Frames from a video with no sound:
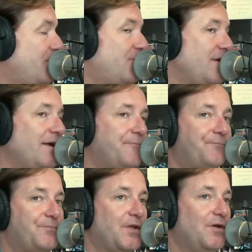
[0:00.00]
thing.
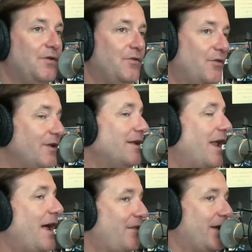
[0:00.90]
The thing that
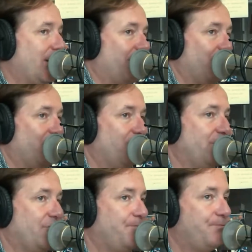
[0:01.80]
I like about this
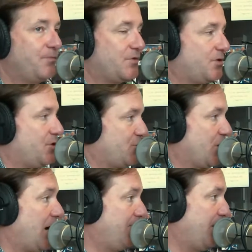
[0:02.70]
is the
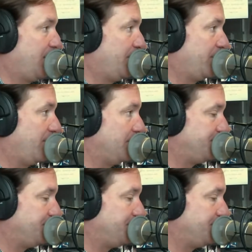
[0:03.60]
jobs aspect of it.